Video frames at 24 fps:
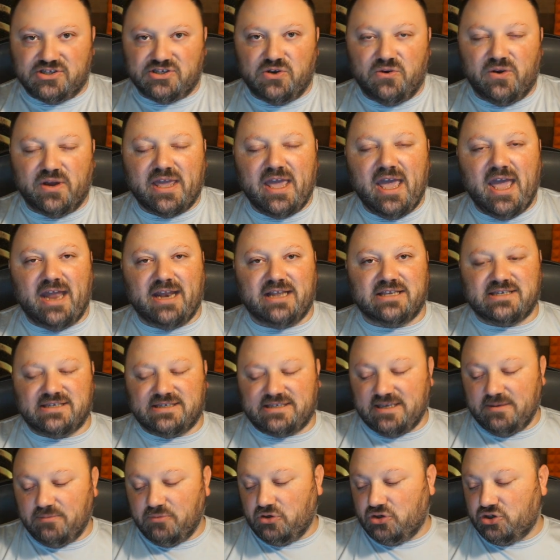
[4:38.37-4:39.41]
So again, it's a
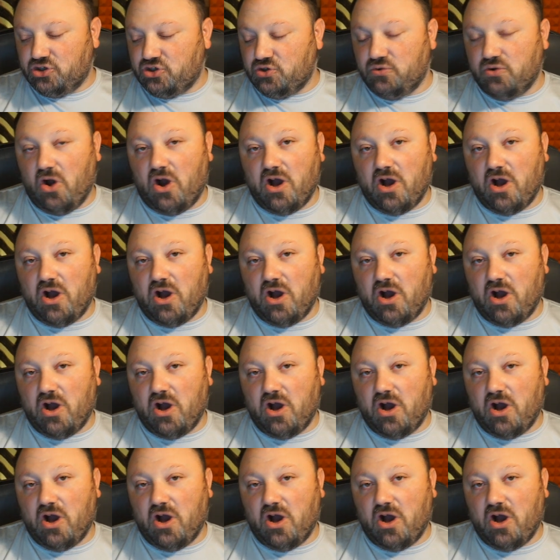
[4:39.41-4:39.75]
similar to an